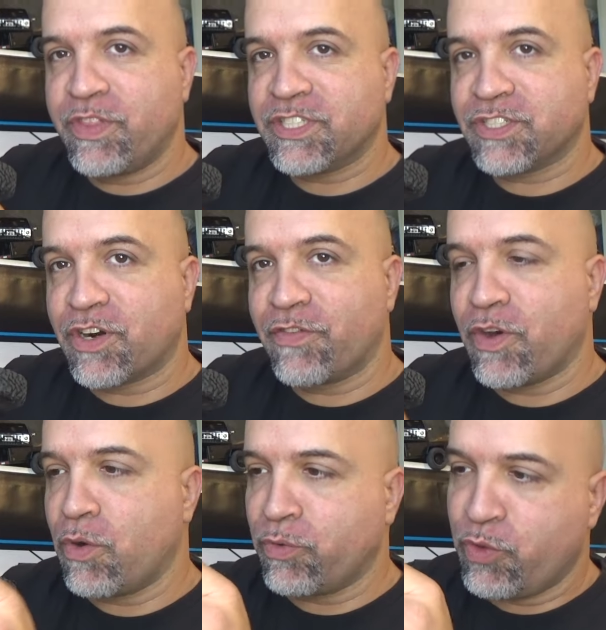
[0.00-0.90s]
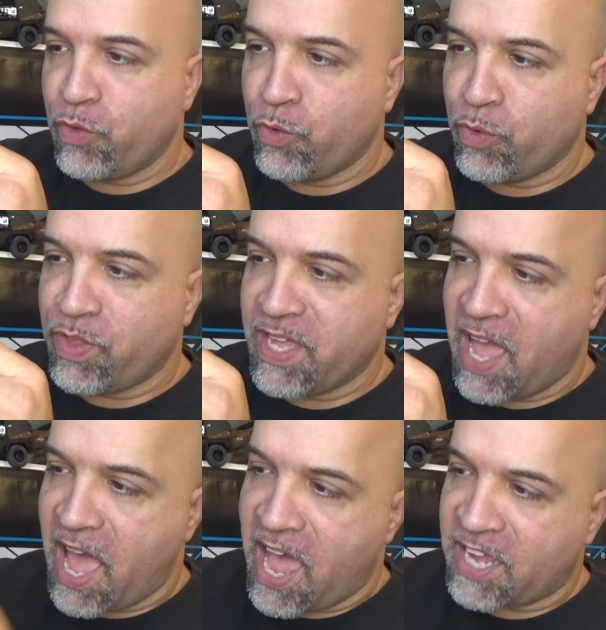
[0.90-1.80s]
the servo to the
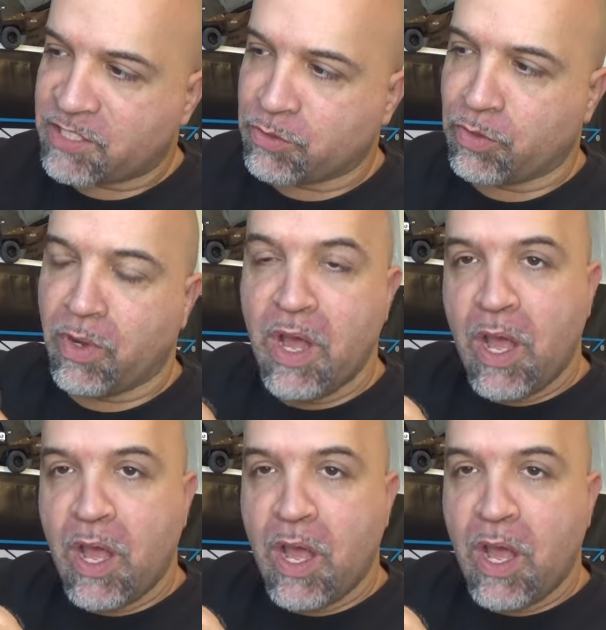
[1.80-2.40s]
axle,